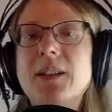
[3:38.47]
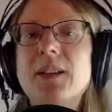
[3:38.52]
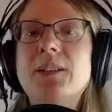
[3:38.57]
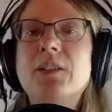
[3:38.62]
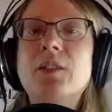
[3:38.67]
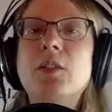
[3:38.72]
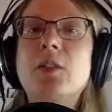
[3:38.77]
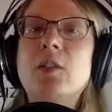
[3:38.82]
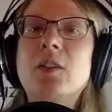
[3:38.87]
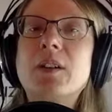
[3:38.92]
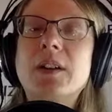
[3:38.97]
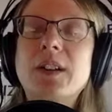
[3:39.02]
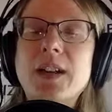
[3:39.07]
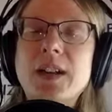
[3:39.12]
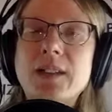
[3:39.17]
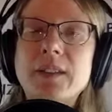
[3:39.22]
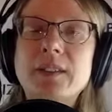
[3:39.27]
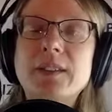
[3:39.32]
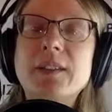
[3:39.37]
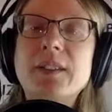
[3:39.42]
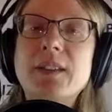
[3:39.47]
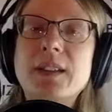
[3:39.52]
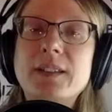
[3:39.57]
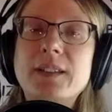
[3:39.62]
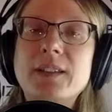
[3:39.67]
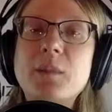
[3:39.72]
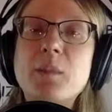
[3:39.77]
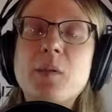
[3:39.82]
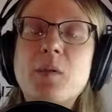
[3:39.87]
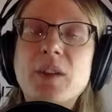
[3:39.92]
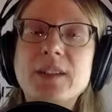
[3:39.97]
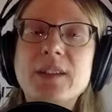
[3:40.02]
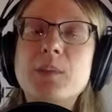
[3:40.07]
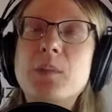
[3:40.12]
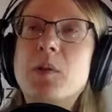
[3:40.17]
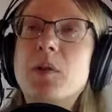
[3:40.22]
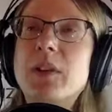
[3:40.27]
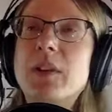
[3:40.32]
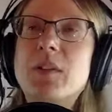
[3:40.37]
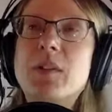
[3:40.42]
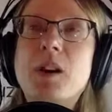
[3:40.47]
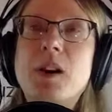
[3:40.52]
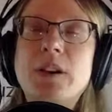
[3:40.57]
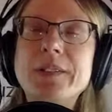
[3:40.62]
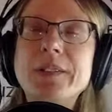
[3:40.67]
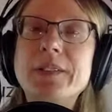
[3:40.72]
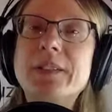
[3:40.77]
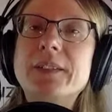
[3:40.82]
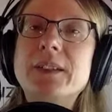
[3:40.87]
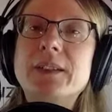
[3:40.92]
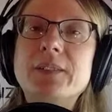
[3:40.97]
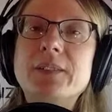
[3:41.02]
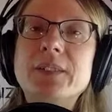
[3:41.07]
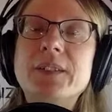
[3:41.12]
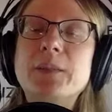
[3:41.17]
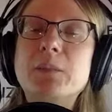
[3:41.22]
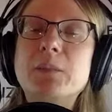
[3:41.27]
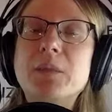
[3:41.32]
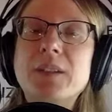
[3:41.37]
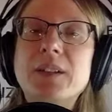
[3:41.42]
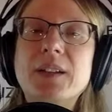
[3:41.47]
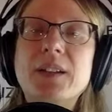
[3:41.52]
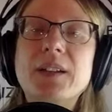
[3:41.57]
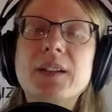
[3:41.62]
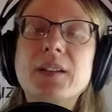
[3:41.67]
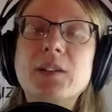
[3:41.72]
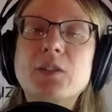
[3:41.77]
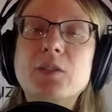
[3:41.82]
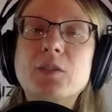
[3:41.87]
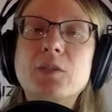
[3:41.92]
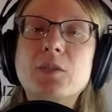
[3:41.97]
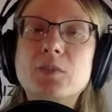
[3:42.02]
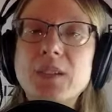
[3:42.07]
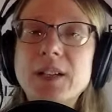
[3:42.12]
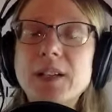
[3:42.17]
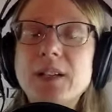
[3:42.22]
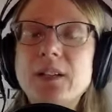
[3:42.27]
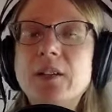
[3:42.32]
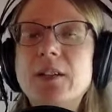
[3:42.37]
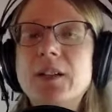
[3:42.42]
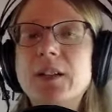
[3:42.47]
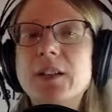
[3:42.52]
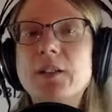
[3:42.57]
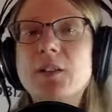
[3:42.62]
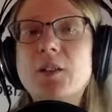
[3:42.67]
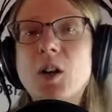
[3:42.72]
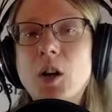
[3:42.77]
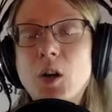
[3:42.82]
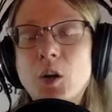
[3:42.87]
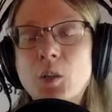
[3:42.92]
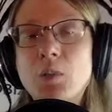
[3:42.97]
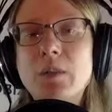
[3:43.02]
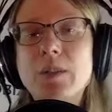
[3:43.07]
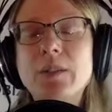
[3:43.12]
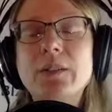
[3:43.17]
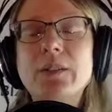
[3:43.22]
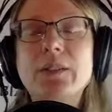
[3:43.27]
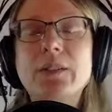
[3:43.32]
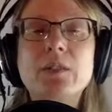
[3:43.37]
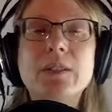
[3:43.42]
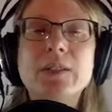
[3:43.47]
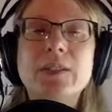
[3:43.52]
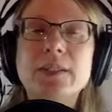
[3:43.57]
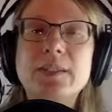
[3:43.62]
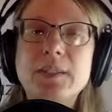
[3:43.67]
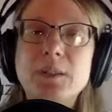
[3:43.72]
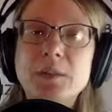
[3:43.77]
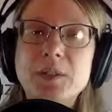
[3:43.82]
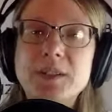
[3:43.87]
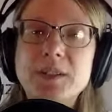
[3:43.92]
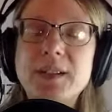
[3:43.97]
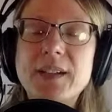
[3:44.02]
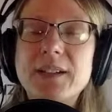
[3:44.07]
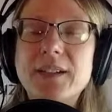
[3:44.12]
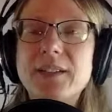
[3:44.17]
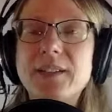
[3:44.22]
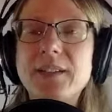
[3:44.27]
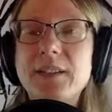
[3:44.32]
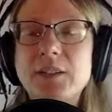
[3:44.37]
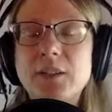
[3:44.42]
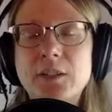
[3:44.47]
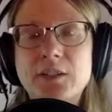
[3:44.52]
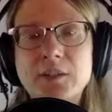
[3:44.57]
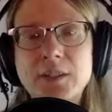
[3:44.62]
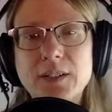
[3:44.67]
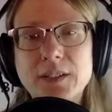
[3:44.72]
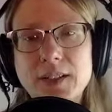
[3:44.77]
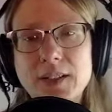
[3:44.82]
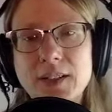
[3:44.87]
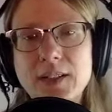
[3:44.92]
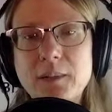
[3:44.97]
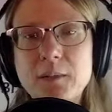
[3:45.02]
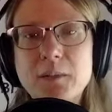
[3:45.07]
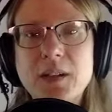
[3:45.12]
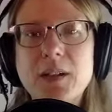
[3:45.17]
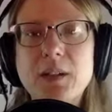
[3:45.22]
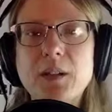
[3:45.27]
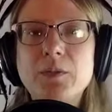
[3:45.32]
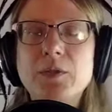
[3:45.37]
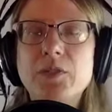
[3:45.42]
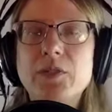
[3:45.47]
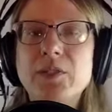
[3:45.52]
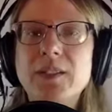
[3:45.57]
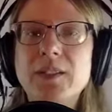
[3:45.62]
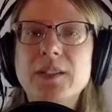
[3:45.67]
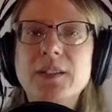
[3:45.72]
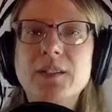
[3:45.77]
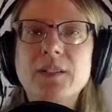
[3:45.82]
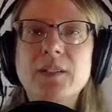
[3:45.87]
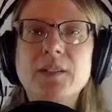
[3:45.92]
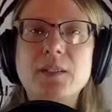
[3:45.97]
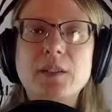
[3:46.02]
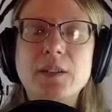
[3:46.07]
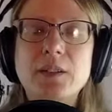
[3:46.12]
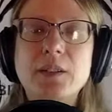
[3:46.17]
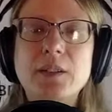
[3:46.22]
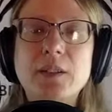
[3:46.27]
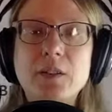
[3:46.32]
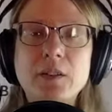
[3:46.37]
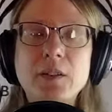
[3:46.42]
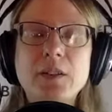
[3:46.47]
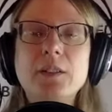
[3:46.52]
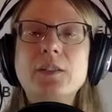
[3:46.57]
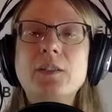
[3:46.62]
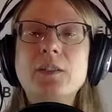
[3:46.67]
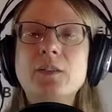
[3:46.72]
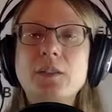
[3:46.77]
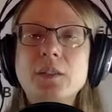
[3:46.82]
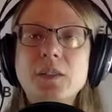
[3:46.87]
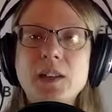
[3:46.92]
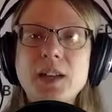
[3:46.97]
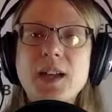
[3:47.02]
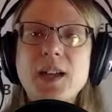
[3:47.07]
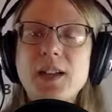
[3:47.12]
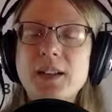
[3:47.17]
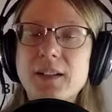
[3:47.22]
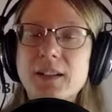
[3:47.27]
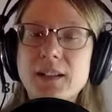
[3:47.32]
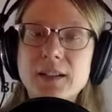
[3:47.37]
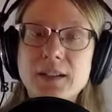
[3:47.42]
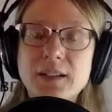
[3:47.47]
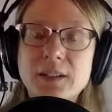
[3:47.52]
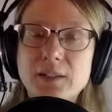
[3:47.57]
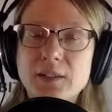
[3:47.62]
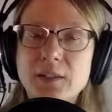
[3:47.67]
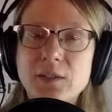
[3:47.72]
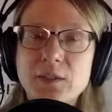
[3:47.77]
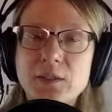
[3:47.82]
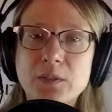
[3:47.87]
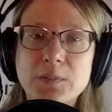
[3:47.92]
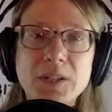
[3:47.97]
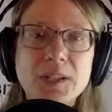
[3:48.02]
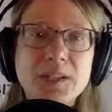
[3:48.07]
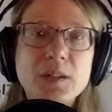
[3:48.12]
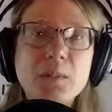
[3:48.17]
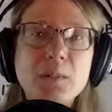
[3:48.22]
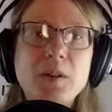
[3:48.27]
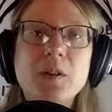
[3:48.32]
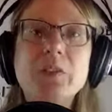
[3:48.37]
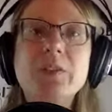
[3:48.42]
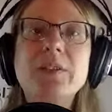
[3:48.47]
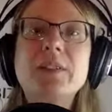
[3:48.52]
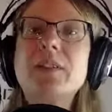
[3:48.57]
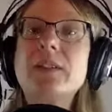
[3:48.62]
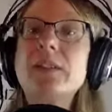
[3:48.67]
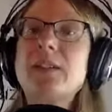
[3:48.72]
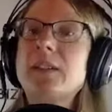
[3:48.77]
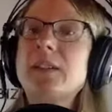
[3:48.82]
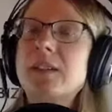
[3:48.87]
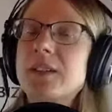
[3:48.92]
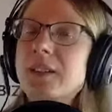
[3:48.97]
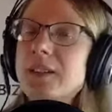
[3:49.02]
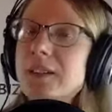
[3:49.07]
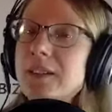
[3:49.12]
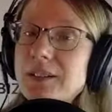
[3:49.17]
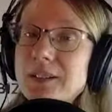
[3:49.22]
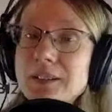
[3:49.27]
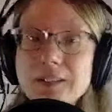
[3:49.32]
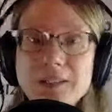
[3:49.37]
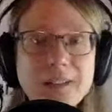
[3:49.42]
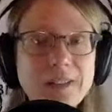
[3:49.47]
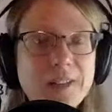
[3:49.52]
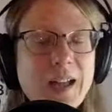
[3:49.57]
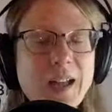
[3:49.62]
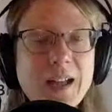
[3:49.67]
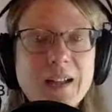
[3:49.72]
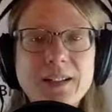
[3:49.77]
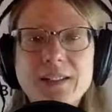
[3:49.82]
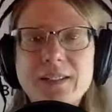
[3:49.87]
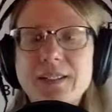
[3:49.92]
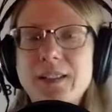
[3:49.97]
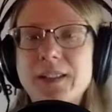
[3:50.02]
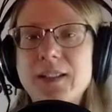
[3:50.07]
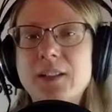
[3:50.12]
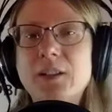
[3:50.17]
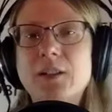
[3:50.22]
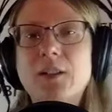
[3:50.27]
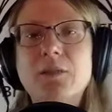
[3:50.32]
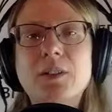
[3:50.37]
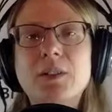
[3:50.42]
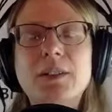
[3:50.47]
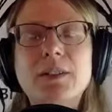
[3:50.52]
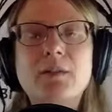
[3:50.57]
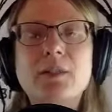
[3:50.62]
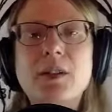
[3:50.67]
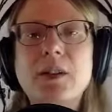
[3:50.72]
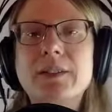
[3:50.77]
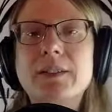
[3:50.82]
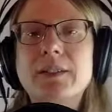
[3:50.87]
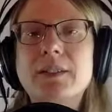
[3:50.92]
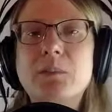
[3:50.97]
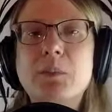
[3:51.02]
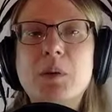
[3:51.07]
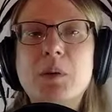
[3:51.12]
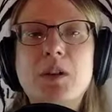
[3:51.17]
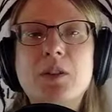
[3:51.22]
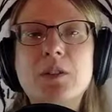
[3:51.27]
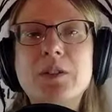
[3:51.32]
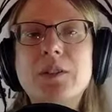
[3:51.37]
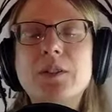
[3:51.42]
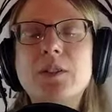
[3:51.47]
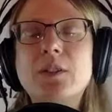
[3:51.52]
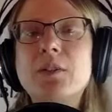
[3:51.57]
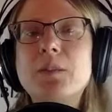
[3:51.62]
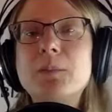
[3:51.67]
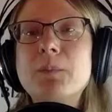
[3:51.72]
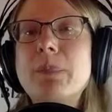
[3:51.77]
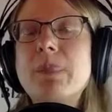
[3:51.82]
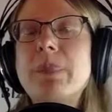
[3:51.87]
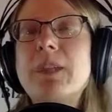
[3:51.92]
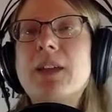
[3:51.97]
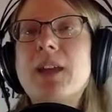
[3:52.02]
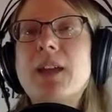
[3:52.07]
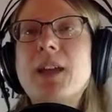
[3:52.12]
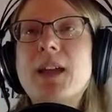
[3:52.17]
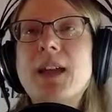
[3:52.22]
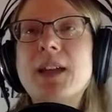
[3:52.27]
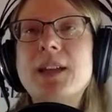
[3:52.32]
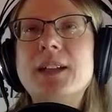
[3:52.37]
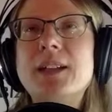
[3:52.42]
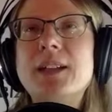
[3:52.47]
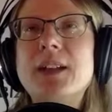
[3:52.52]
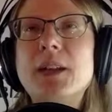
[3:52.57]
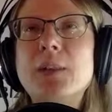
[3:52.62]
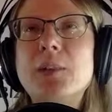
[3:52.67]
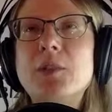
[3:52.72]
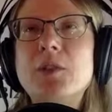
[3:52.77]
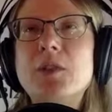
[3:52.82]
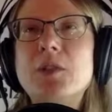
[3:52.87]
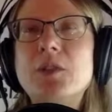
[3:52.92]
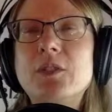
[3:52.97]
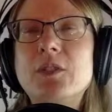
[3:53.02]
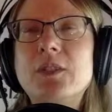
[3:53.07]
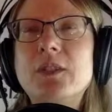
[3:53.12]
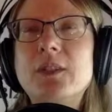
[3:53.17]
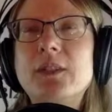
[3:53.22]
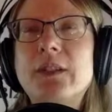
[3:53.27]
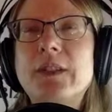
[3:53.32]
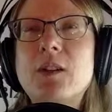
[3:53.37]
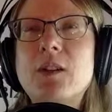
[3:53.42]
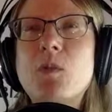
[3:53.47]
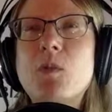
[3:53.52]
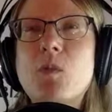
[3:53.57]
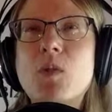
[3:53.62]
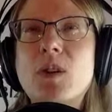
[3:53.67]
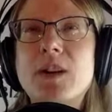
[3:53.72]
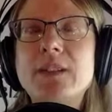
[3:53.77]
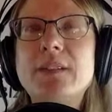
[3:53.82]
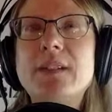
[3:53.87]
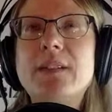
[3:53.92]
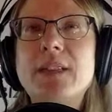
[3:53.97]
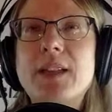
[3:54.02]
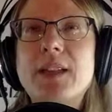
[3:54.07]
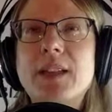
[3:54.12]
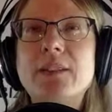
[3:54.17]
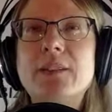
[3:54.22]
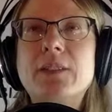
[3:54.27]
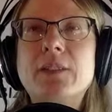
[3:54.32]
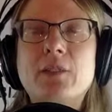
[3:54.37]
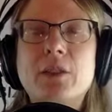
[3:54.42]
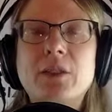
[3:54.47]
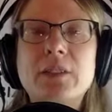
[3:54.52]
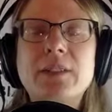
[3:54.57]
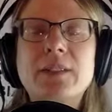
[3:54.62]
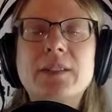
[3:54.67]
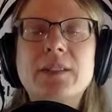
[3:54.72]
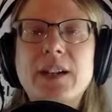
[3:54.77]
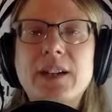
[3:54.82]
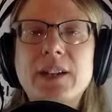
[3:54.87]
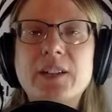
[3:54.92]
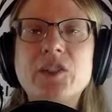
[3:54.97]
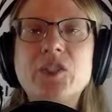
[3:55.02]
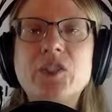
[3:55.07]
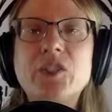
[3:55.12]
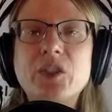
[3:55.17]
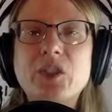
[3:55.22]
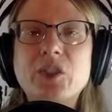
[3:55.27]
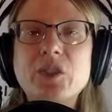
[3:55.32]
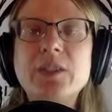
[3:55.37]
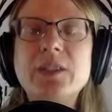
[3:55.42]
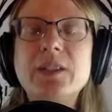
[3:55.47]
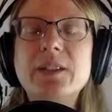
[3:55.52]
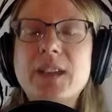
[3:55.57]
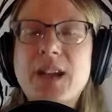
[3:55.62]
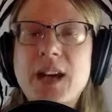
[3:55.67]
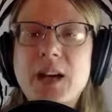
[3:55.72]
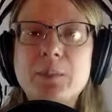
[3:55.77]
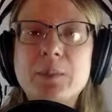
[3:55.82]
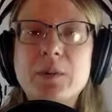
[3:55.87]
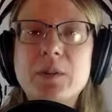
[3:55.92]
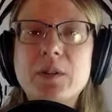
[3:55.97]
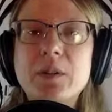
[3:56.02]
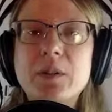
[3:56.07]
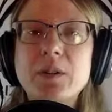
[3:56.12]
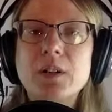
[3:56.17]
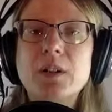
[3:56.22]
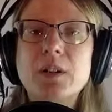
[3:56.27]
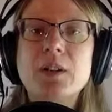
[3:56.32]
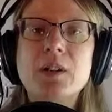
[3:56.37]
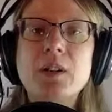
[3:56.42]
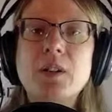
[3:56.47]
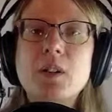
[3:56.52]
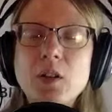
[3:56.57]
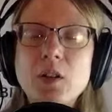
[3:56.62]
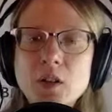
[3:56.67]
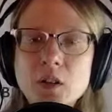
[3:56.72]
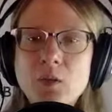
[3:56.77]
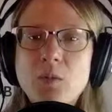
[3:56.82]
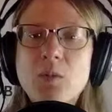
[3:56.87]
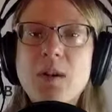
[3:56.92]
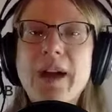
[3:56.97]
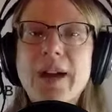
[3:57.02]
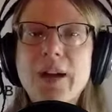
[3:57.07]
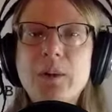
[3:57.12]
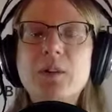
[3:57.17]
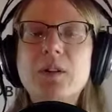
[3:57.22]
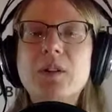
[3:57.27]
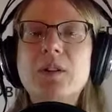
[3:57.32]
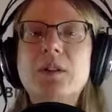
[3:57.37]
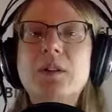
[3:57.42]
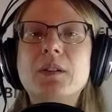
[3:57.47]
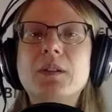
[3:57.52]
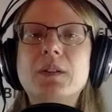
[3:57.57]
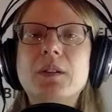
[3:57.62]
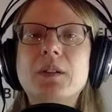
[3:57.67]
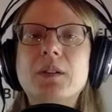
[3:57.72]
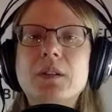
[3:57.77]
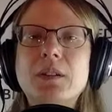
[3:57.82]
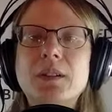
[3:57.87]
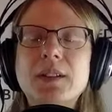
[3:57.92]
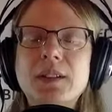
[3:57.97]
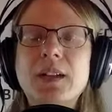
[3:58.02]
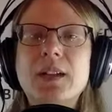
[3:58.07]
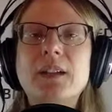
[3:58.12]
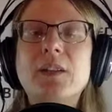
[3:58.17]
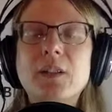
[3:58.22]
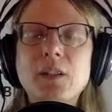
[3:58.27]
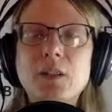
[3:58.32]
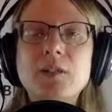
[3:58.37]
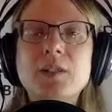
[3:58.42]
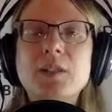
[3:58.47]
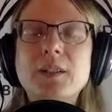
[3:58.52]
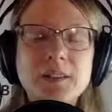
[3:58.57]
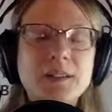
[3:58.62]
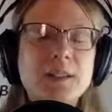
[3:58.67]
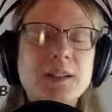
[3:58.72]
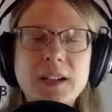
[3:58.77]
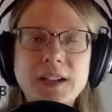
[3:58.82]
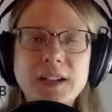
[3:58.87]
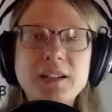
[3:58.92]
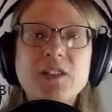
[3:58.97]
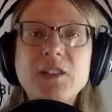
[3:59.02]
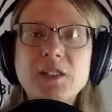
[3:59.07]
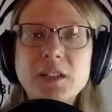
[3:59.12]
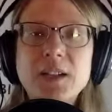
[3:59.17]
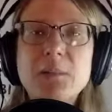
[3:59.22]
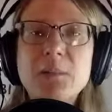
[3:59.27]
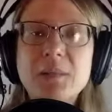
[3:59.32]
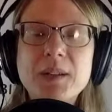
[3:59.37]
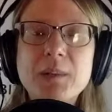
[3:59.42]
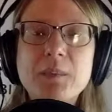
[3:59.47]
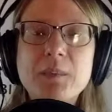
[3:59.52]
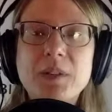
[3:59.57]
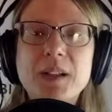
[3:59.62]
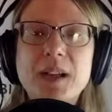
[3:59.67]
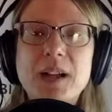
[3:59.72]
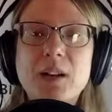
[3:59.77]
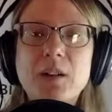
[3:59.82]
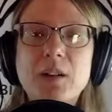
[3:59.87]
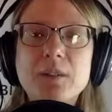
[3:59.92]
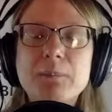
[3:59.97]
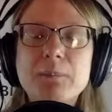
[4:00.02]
So again, see, that's the point. The point of all this stuff is simply to get you to read or get you to open. So like the subject line is to get you to read the email. If you see that there is usually a headline on social media posts, again, it's to get you to read the rest of the post. So anytime you're using like a 1 sentence kind of showstopper, grabber, to kind of shake people out,